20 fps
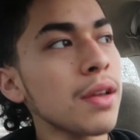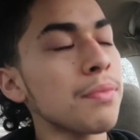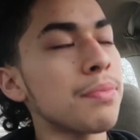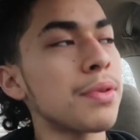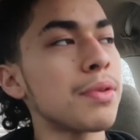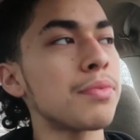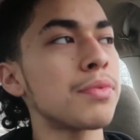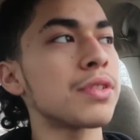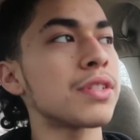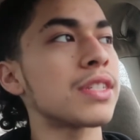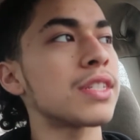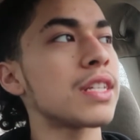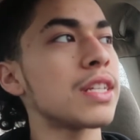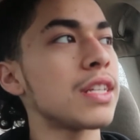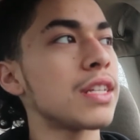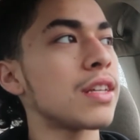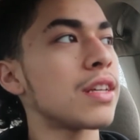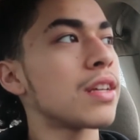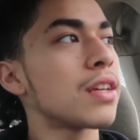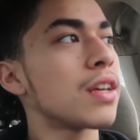people could
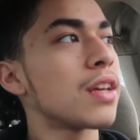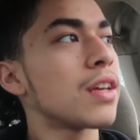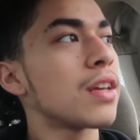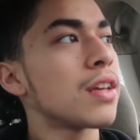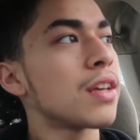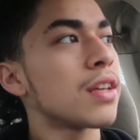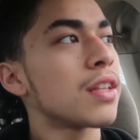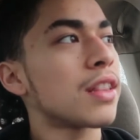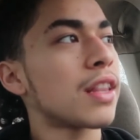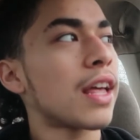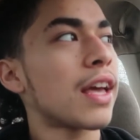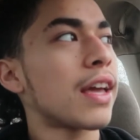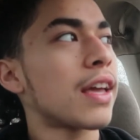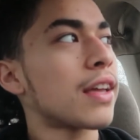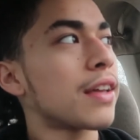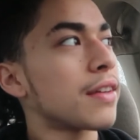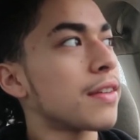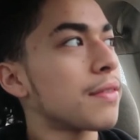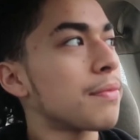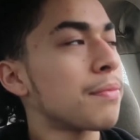see,
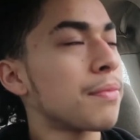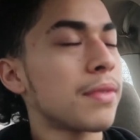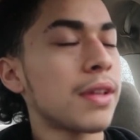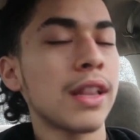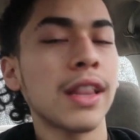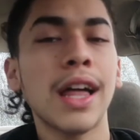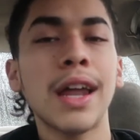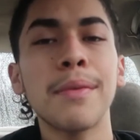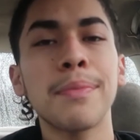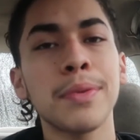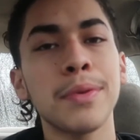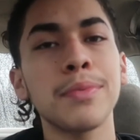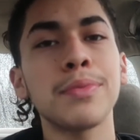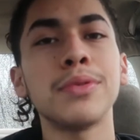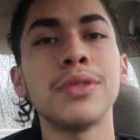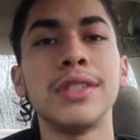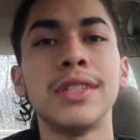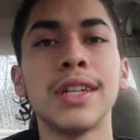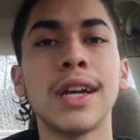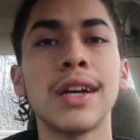like, a lot of
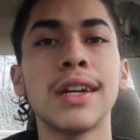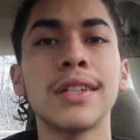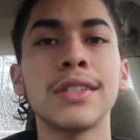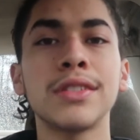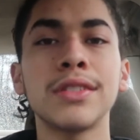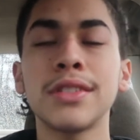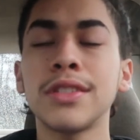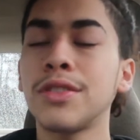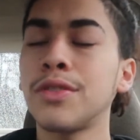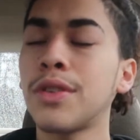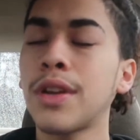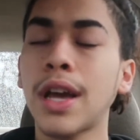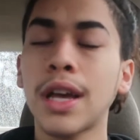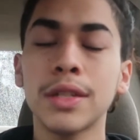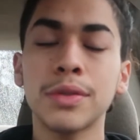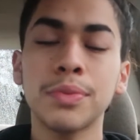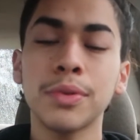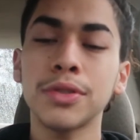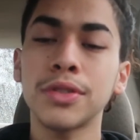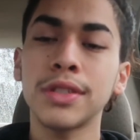people judge. You're
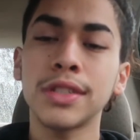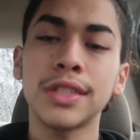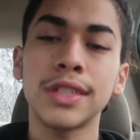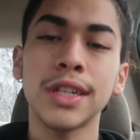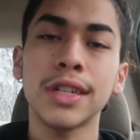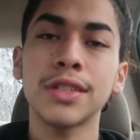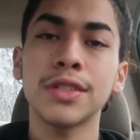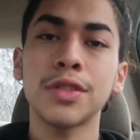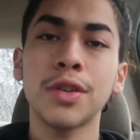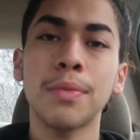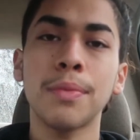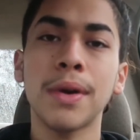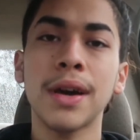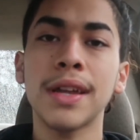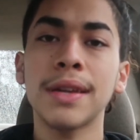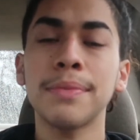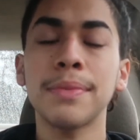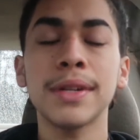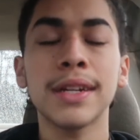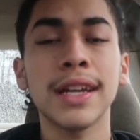not supposed to judge
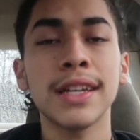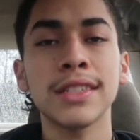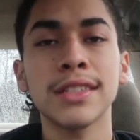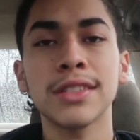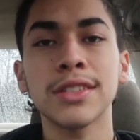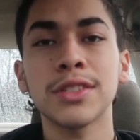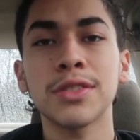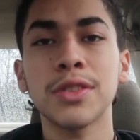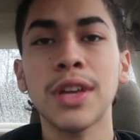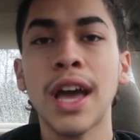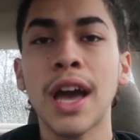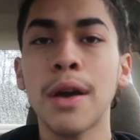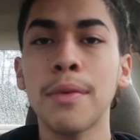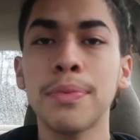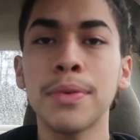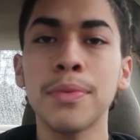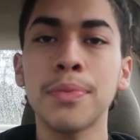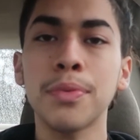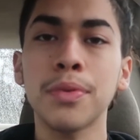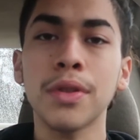nobody, but that's just how
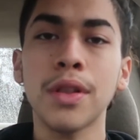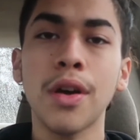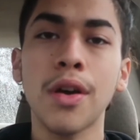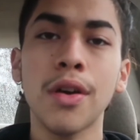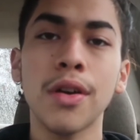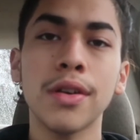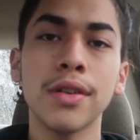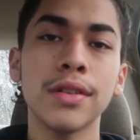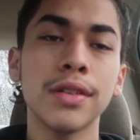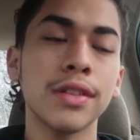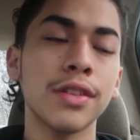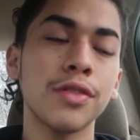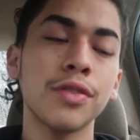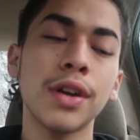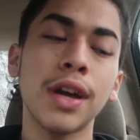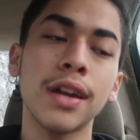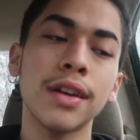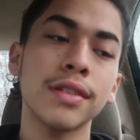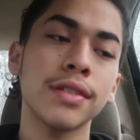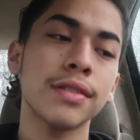people are. You
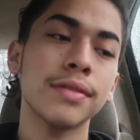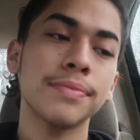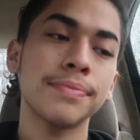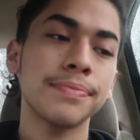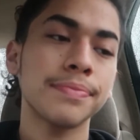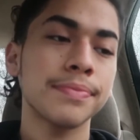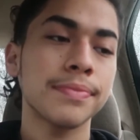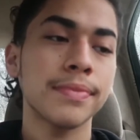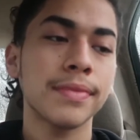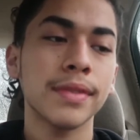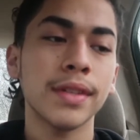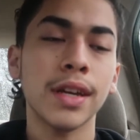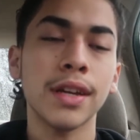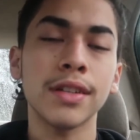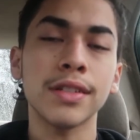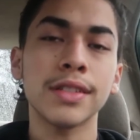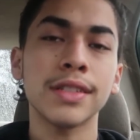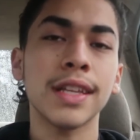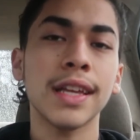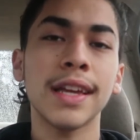gotta
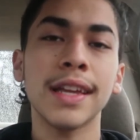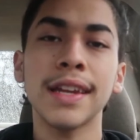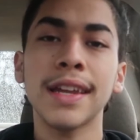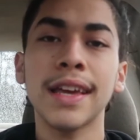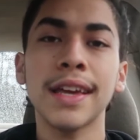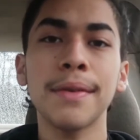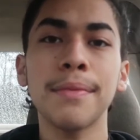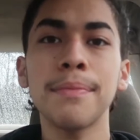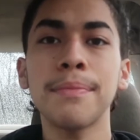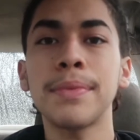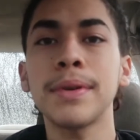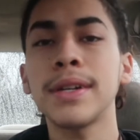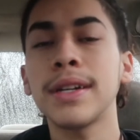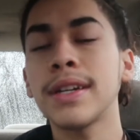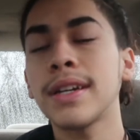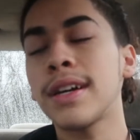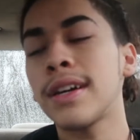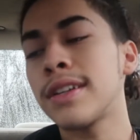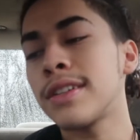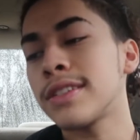understand that.
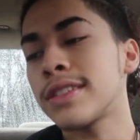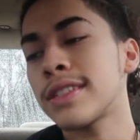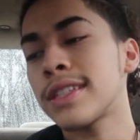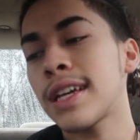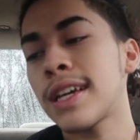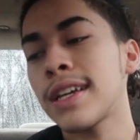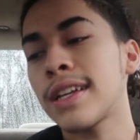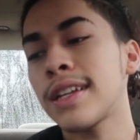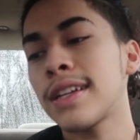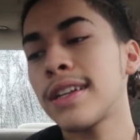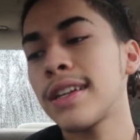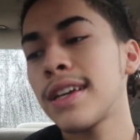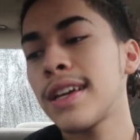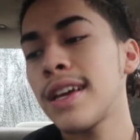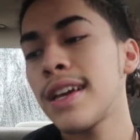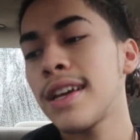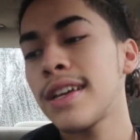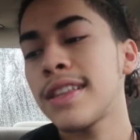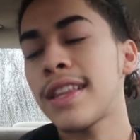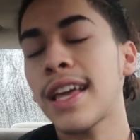But understand,
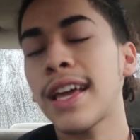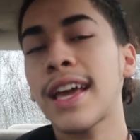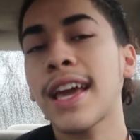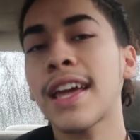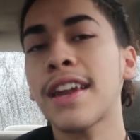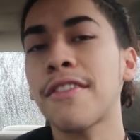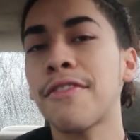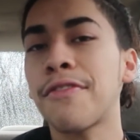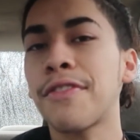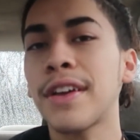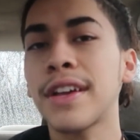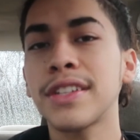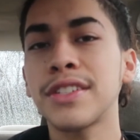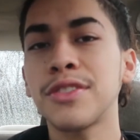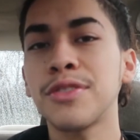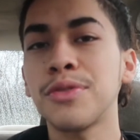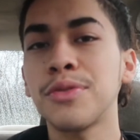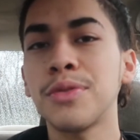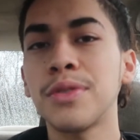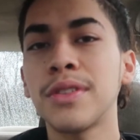they can't
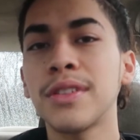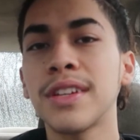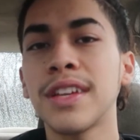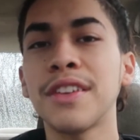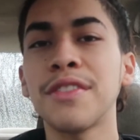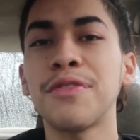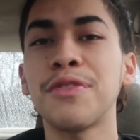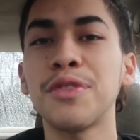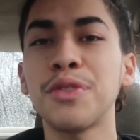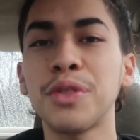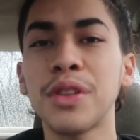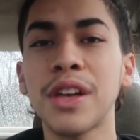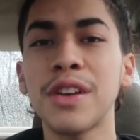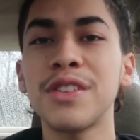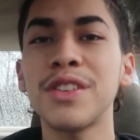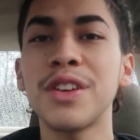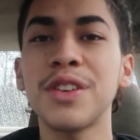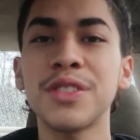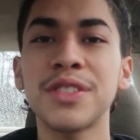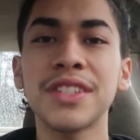affect you if you
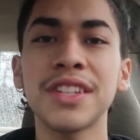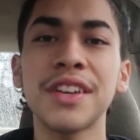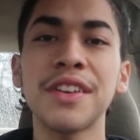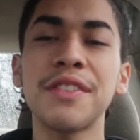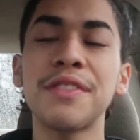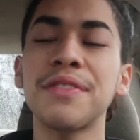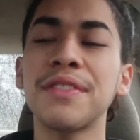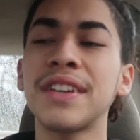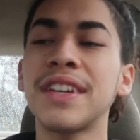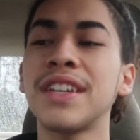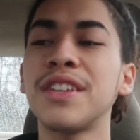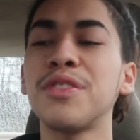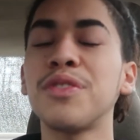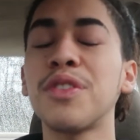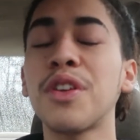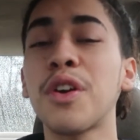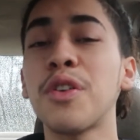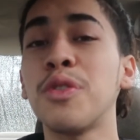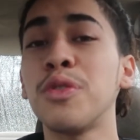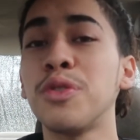love yourself and you
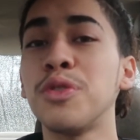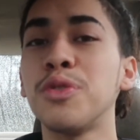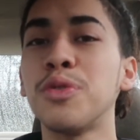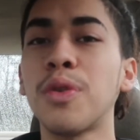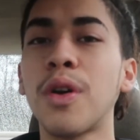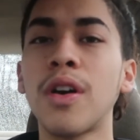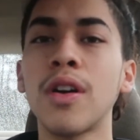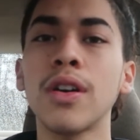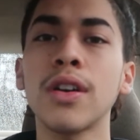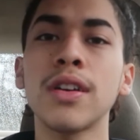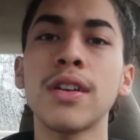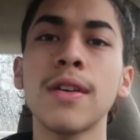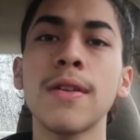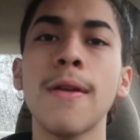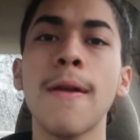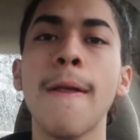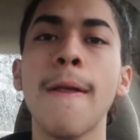know who you are.